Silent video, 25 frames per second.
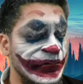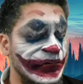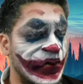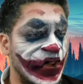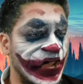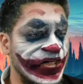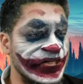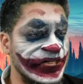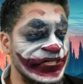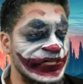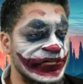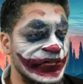
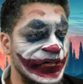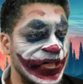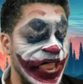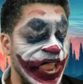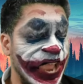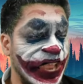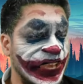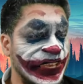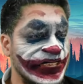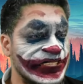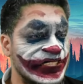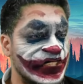Boyce
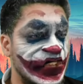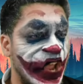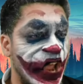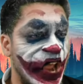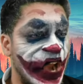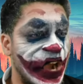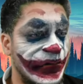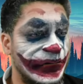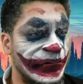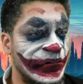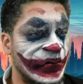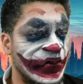and his
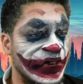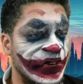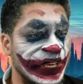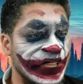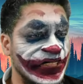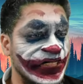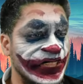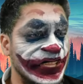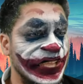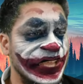corporal